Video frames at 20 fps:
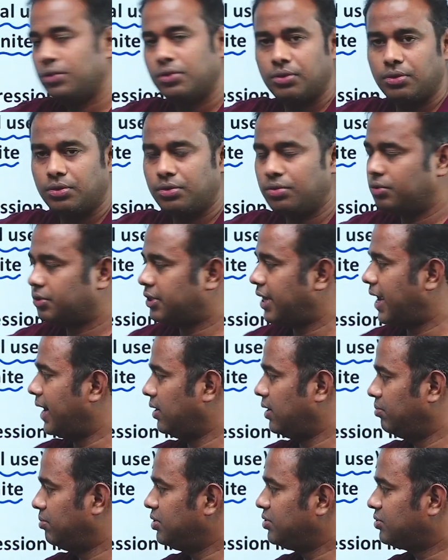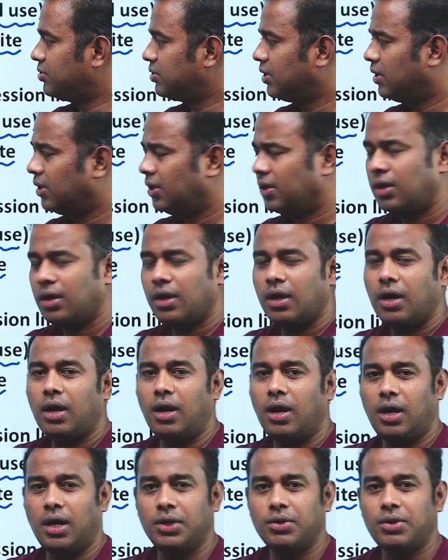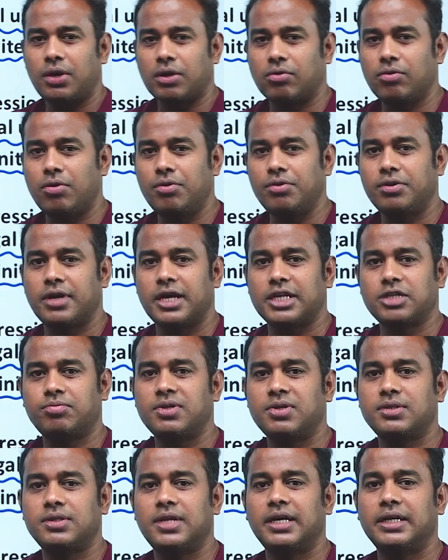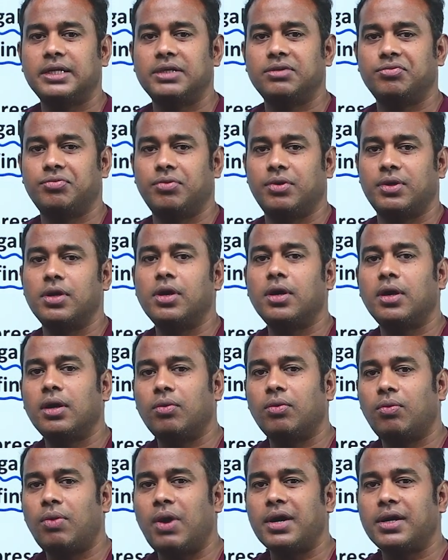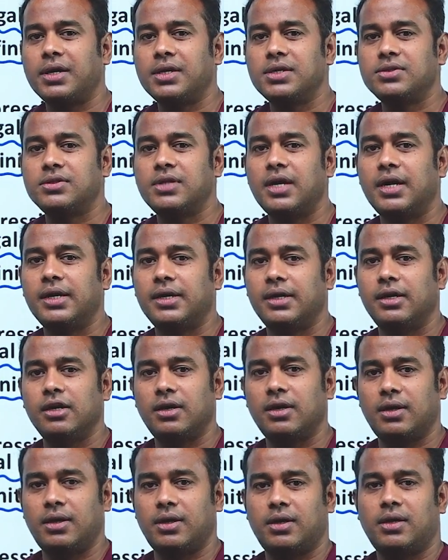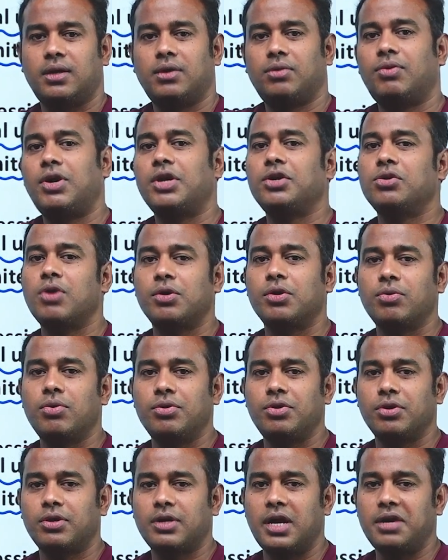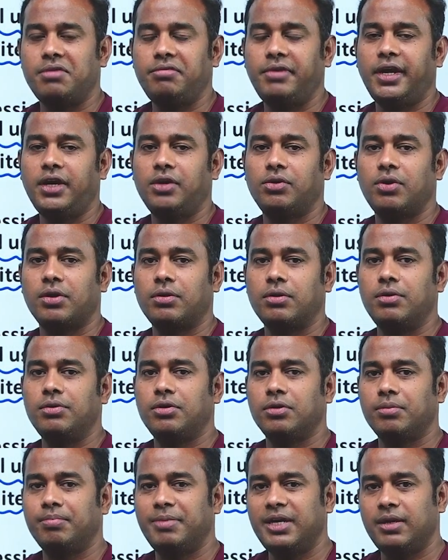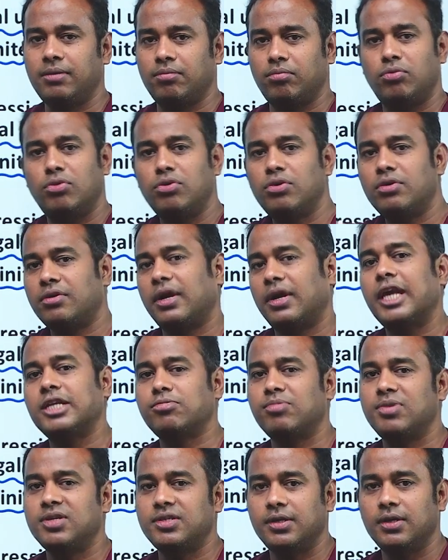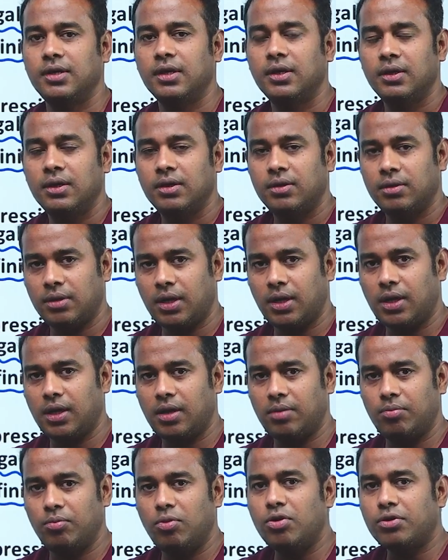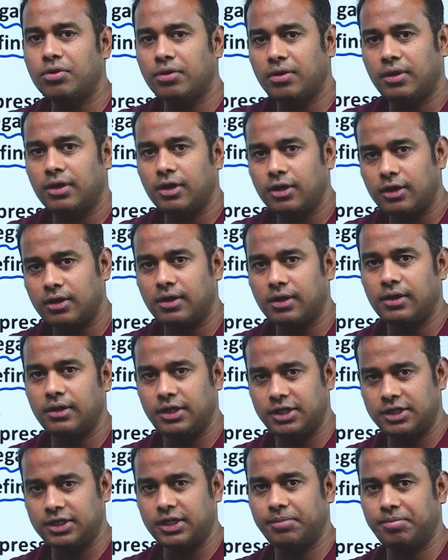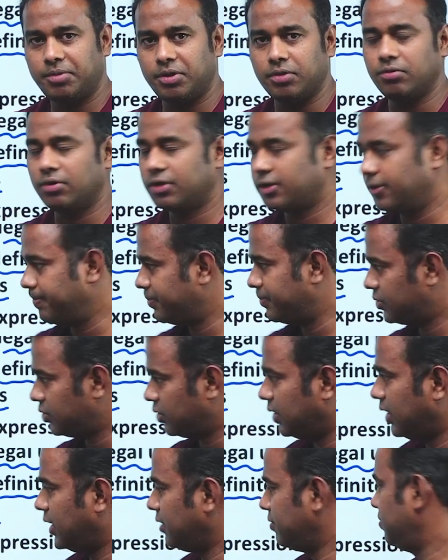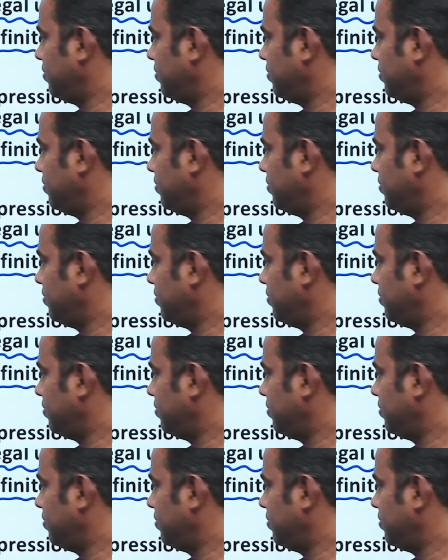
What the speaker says: too tired means you are going to express that what is that what you are going to convey. You are going to be more explicit, more descriptive. Okay, so that